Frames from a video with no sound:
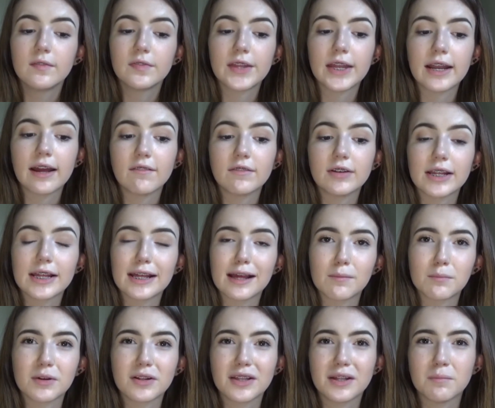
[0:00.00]
than having to
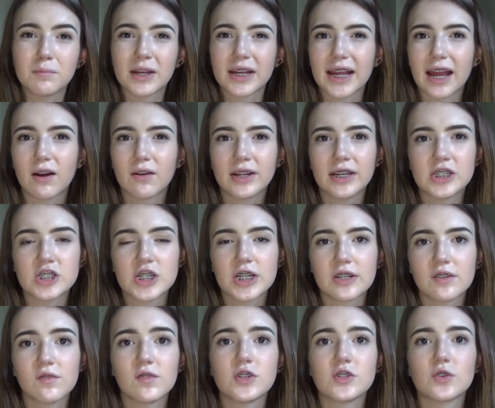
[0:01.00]
separately pick out each
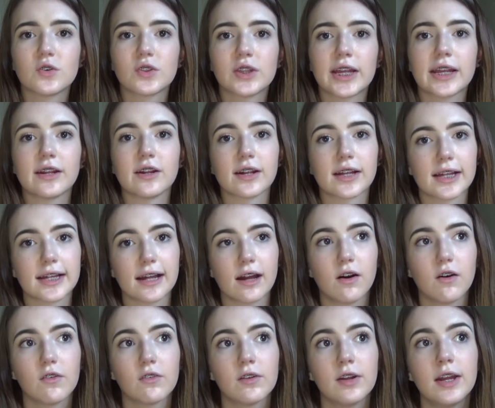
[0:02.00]
individual thing
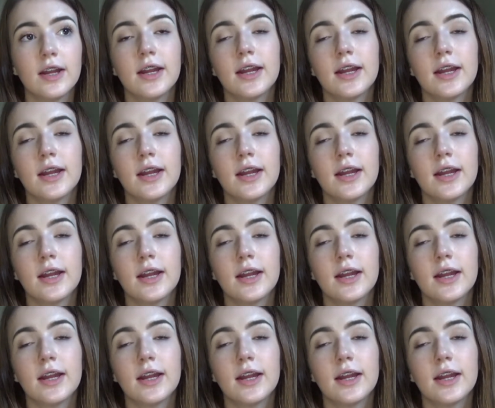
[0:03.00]
yourself.